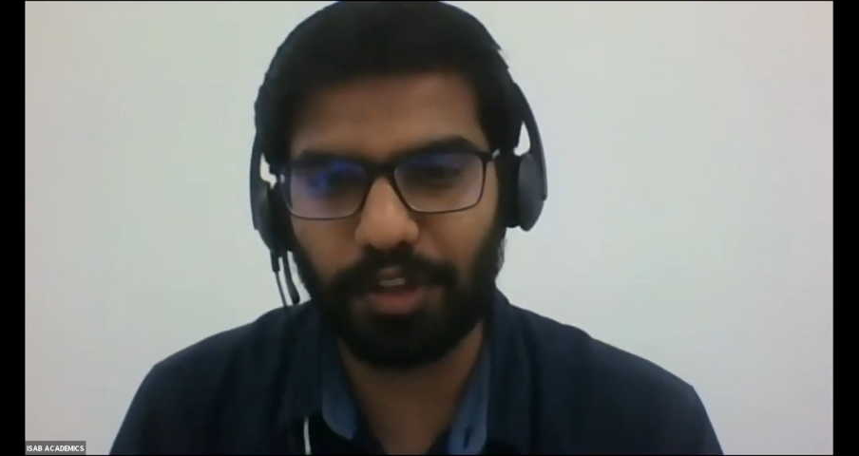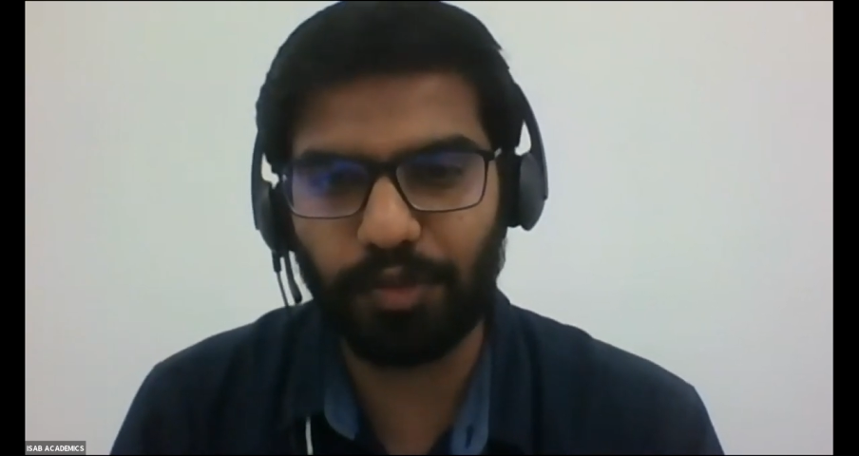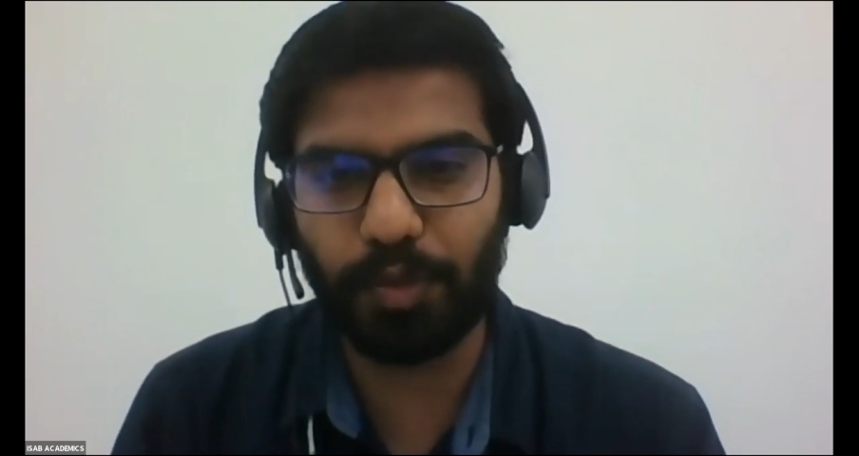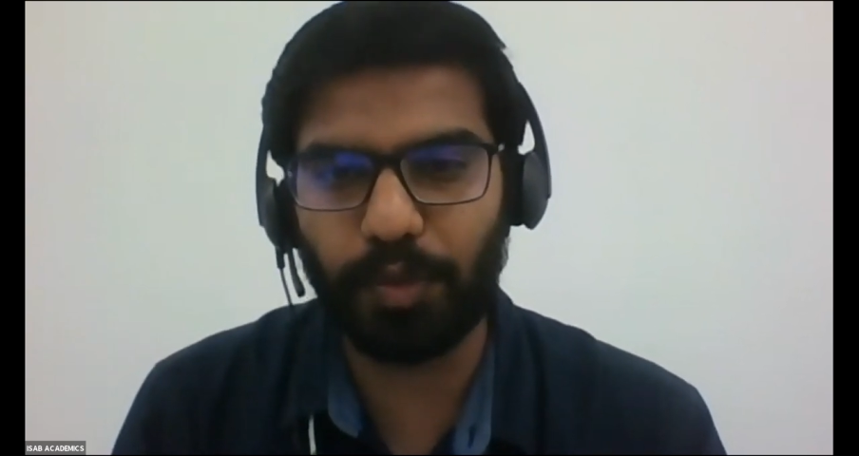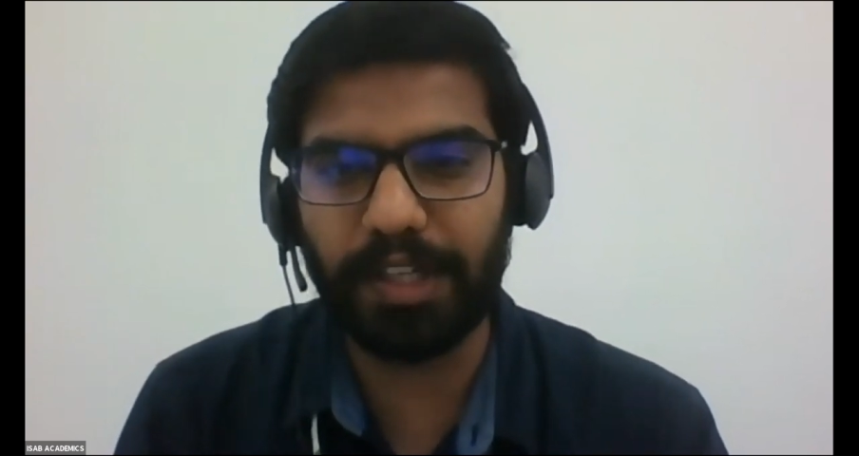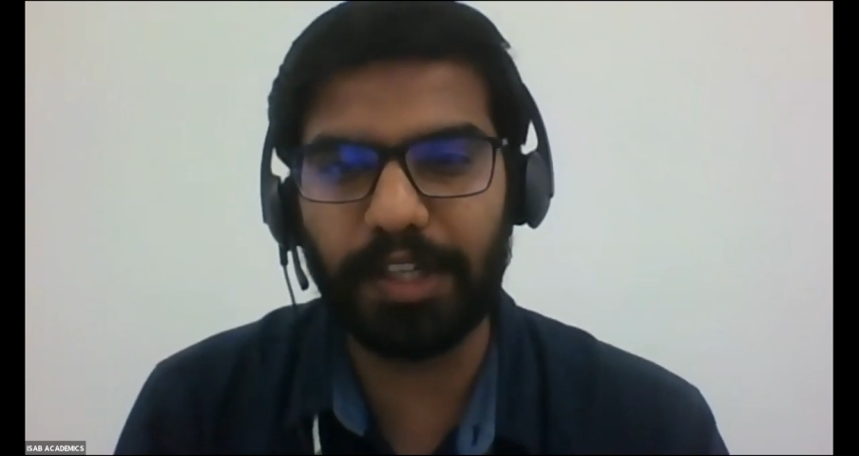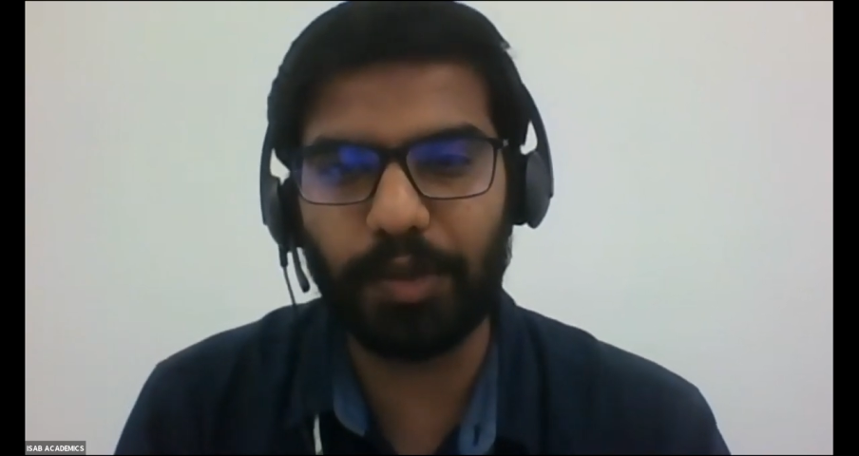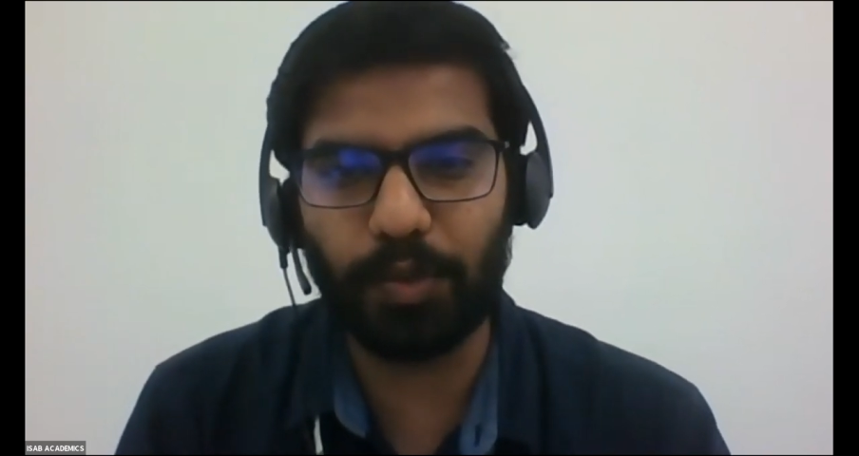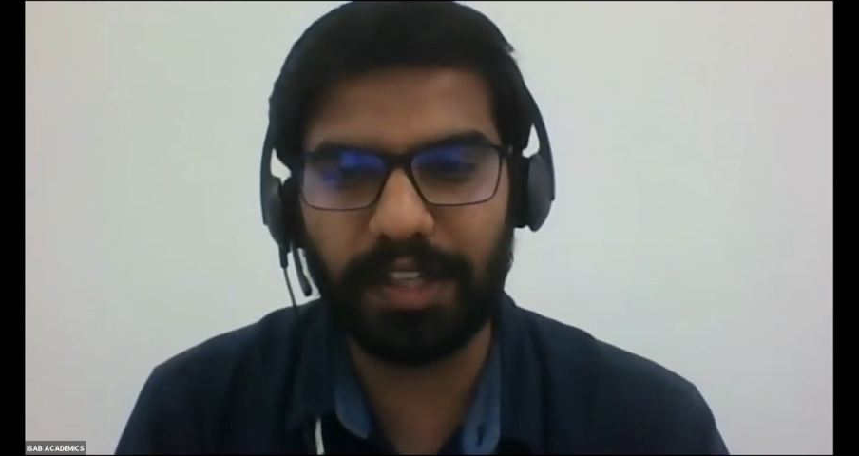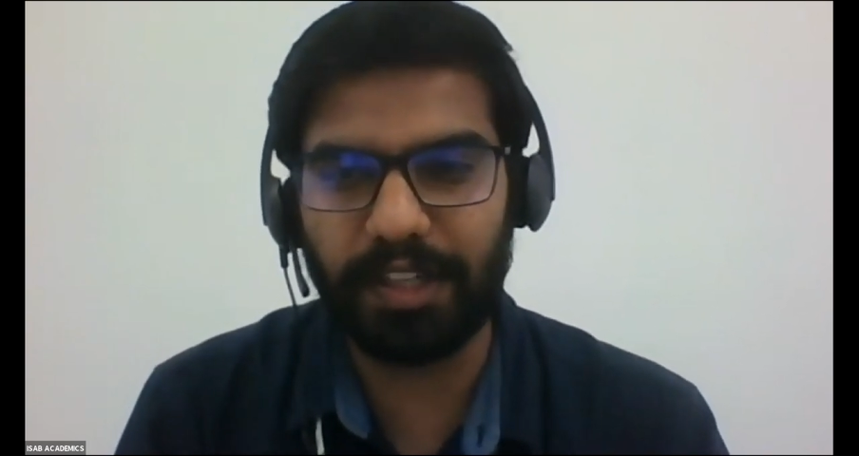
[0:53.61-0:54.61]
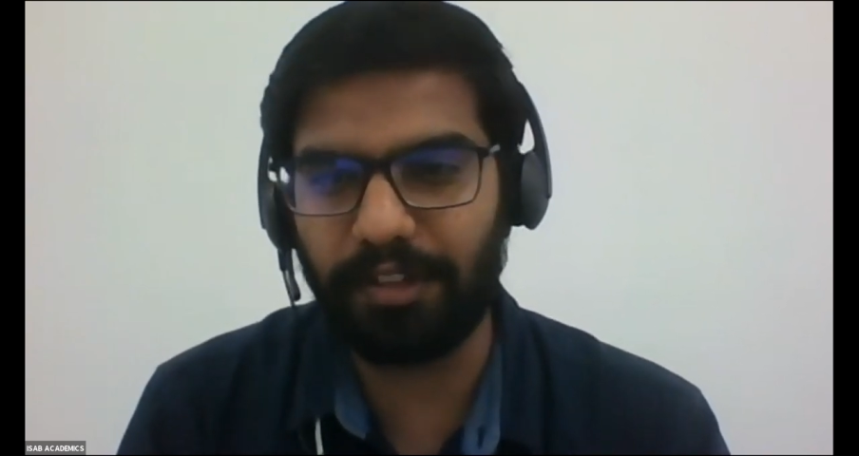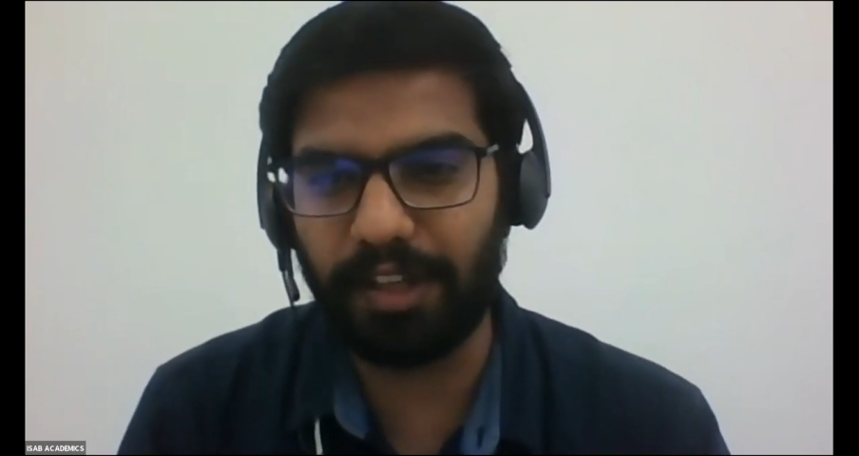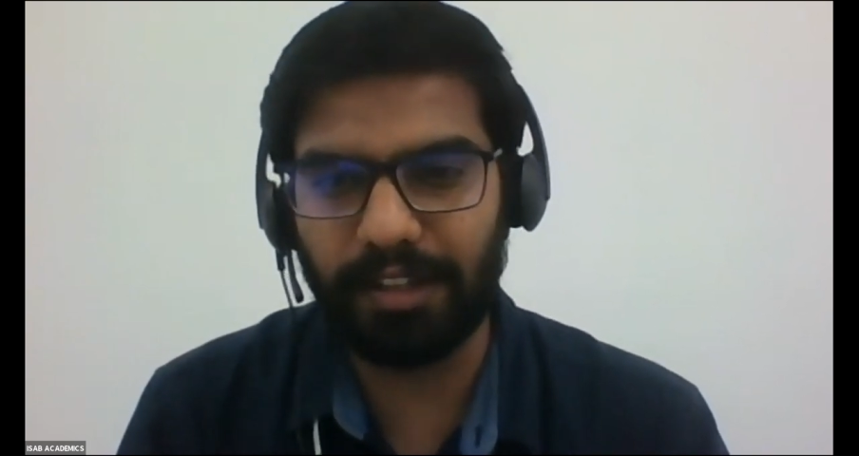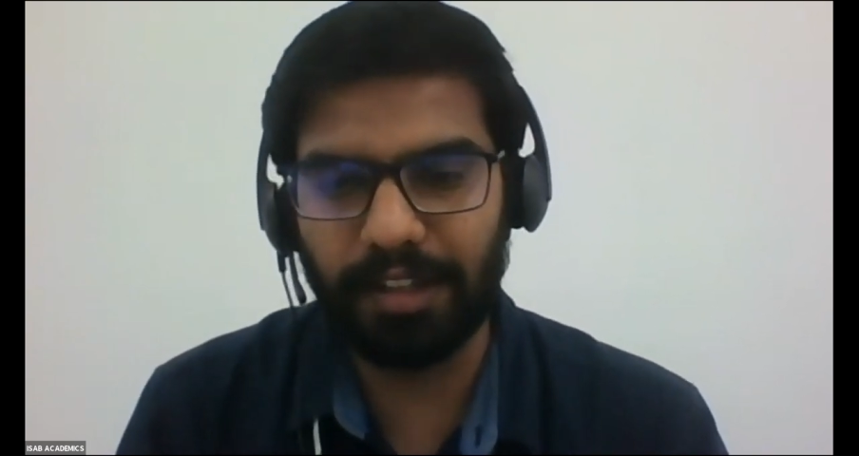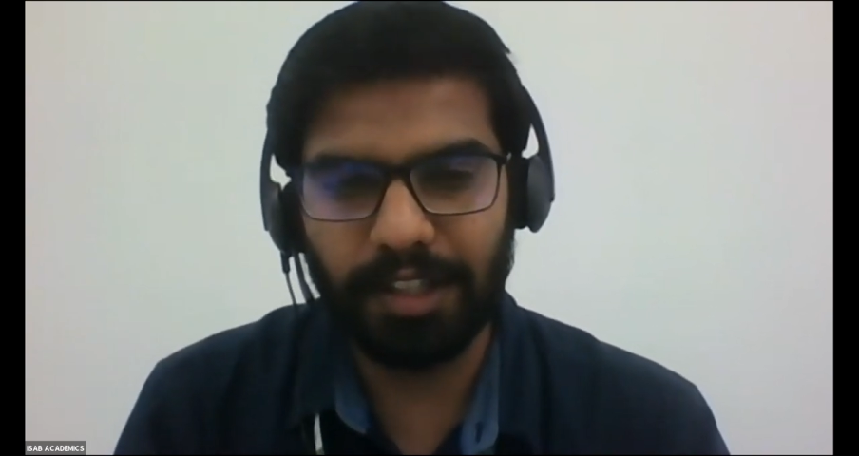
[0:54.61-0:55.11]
of 2021.